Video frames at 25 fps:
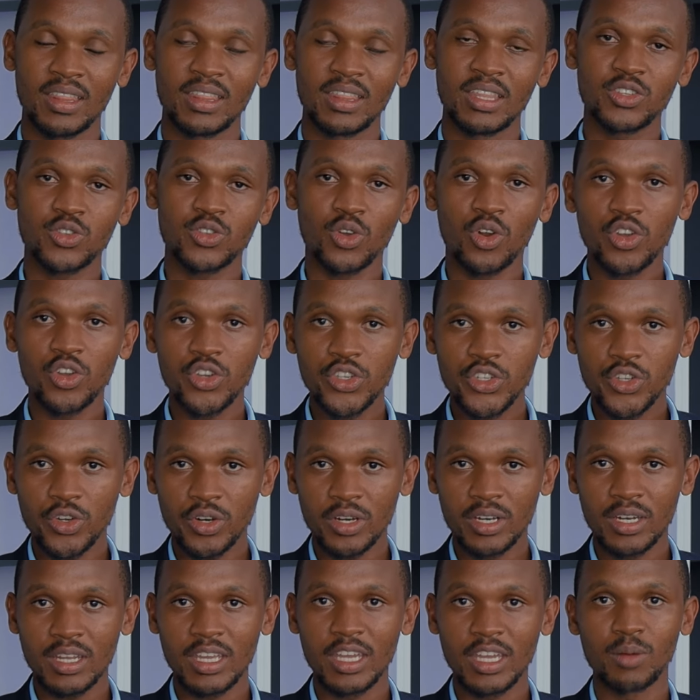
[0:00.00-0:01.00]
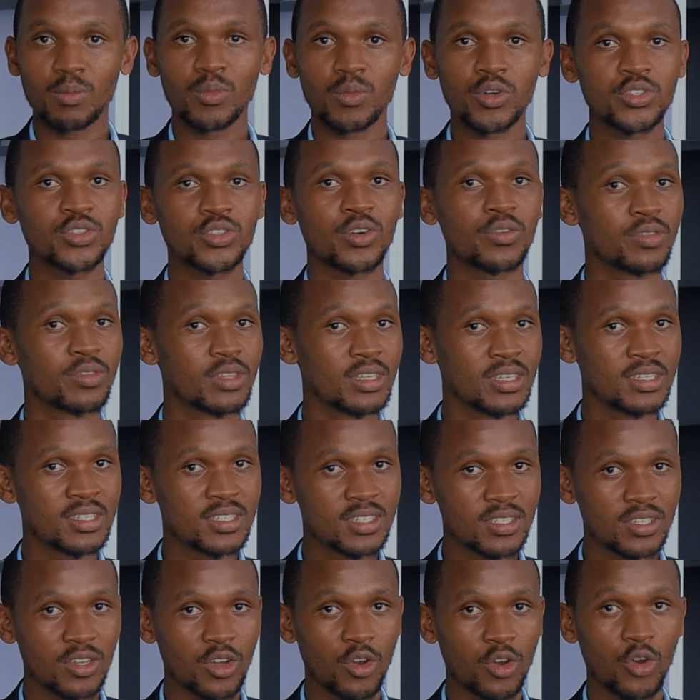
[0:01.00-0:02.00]
The solution in most of
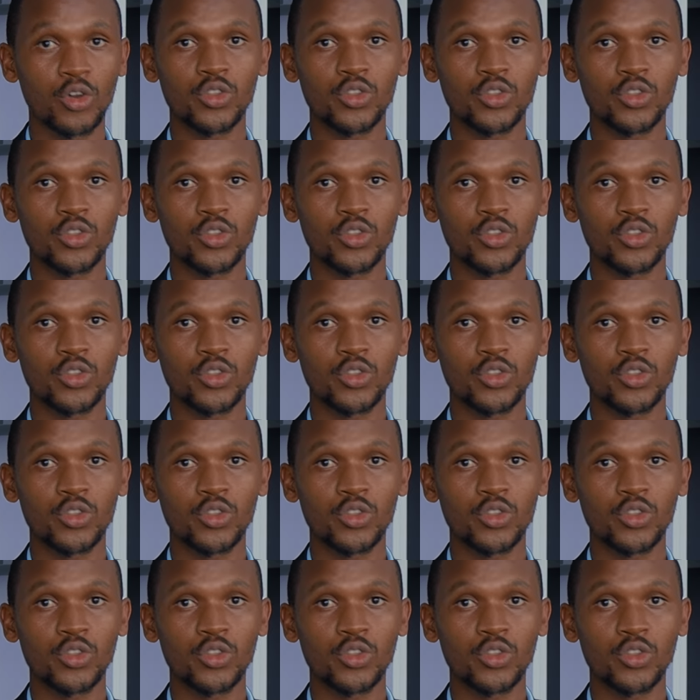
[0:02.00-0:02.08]
these